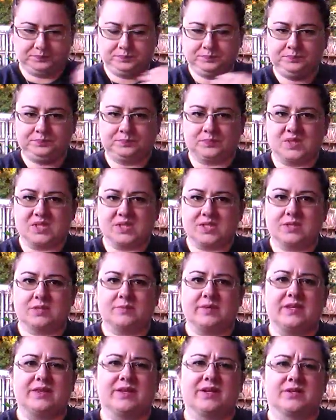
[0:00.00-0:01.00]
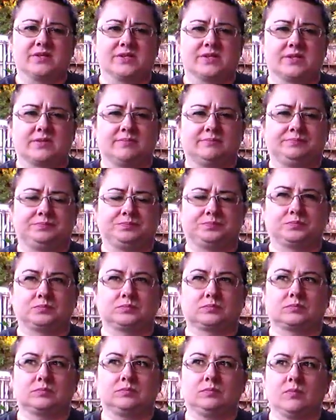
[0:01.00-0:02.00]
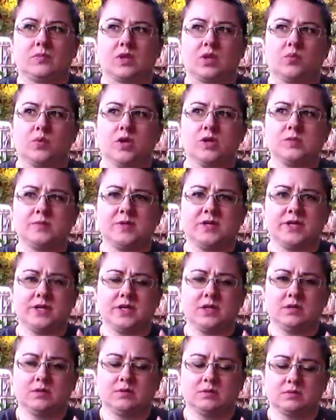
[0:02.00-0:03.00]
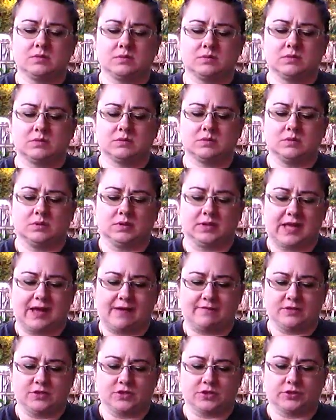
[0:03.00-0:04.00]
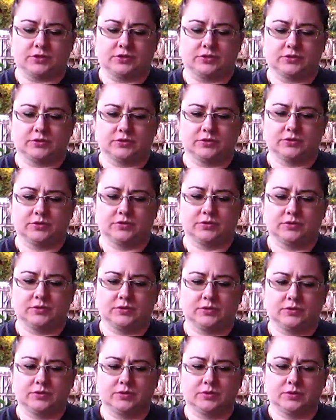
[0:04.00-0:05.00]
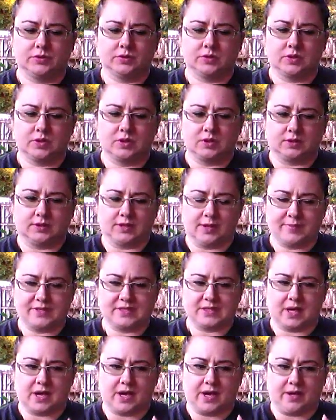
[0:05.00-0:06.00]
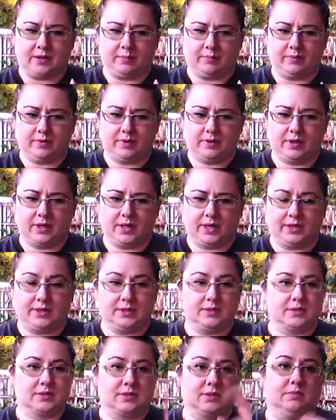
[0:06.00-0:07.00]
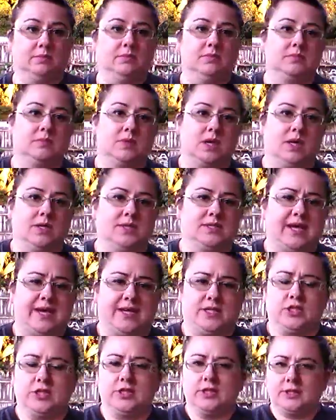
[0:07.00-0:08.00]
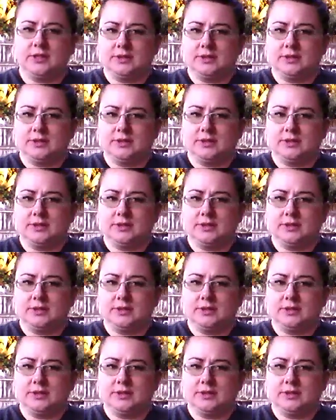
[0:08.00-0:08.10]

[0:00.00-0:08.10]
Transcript: mm, excuse me, there's rosemary, lavender, lemon thyme, and some uh, sage.